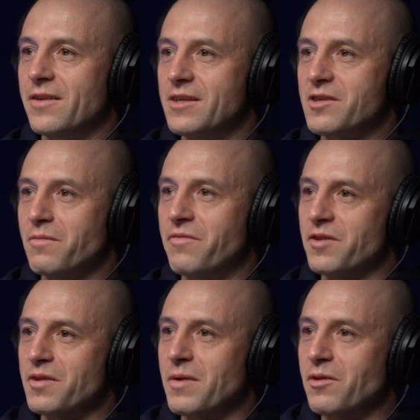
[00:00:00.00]
there's some
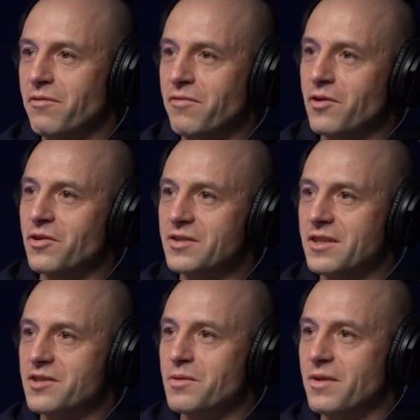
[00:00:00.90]
fundamental flaws
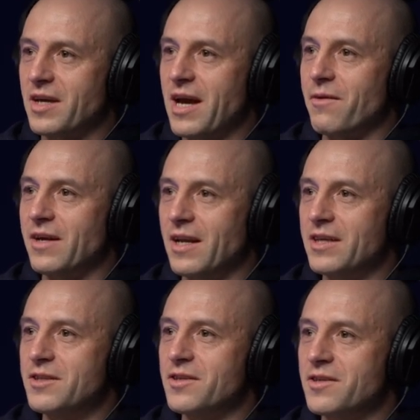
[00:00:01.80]
in some of the
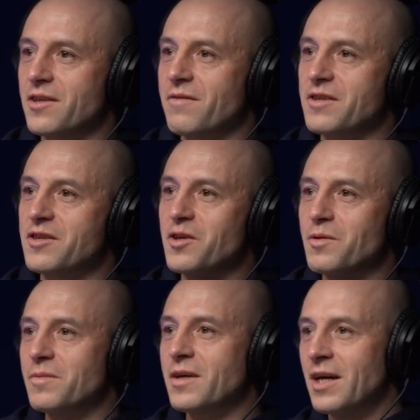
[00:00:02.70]
calculations that they've
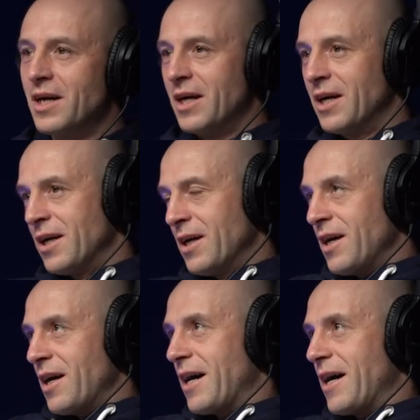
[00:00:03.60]
assumed,
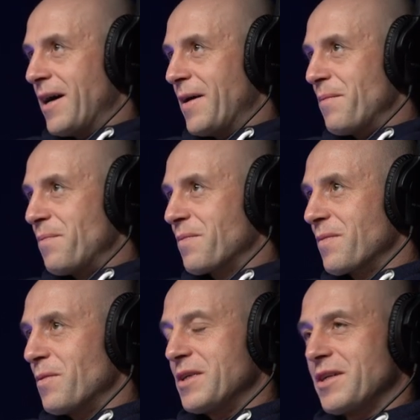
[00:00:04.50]
um,
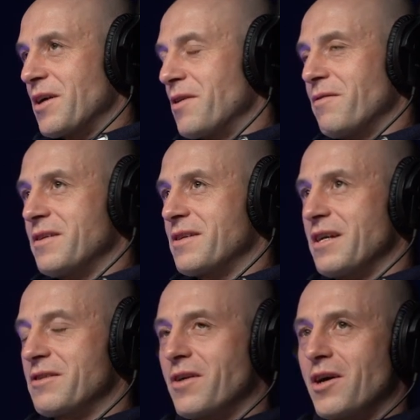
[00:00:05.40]
which I don't know if it's,
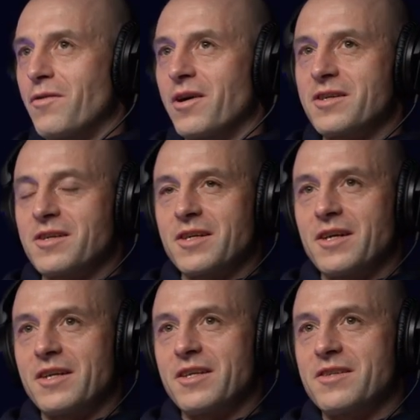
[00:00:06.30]
it's right or wrong because I, did,
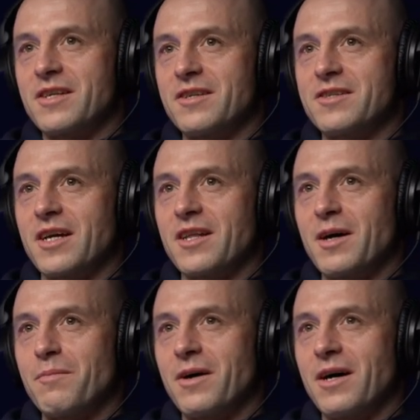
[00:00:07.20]
I didn't sense check
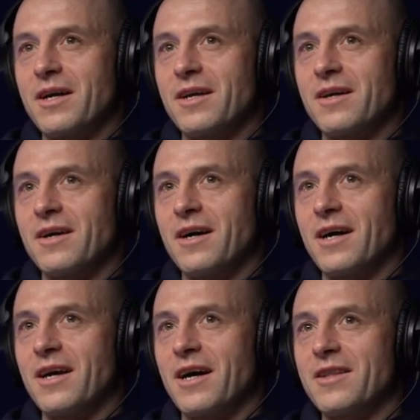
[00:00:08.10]
that. But I,
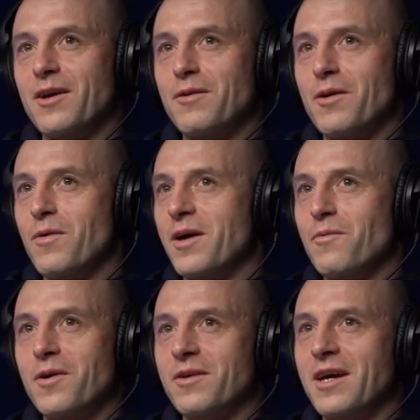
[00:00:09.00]
I, I don't know where the
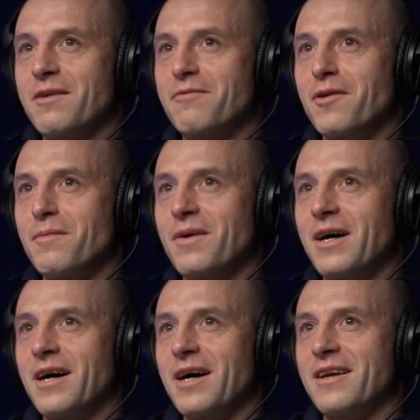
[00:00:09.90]
world came from.
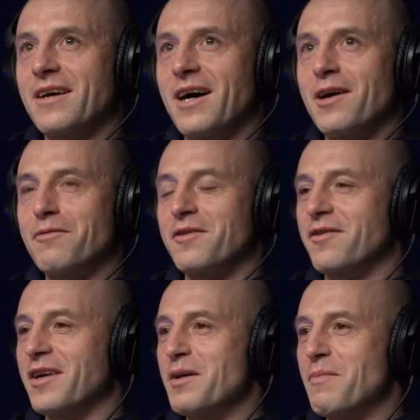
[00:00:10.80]
I, I, I often
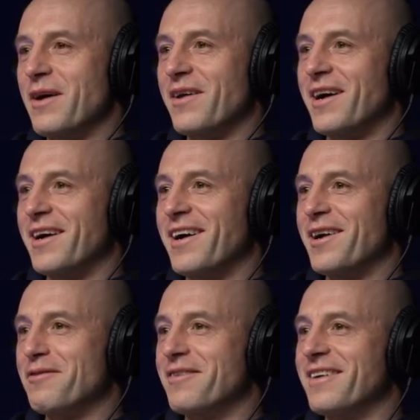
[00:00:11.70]
think about it. I, I
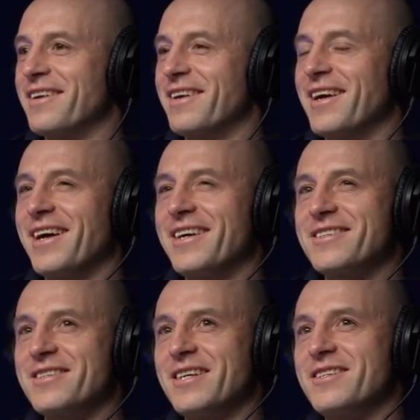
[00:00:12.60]
Do you? Yeah,
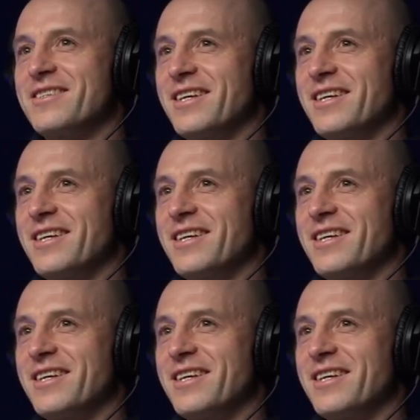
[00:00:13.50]
it's it's.